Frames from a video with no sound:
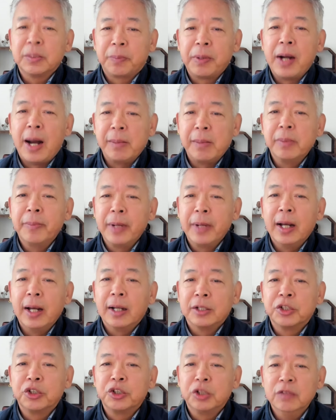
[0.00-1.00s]
probably
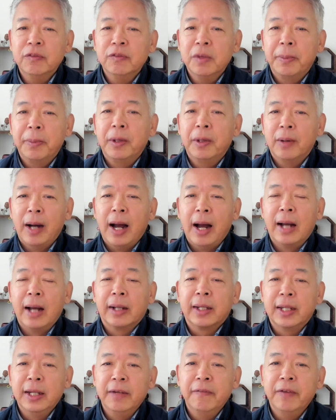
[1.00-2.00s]
achievable, uh,
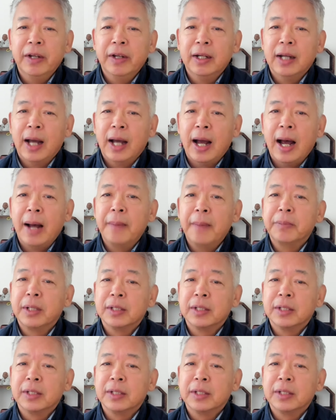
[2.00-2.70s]
given um,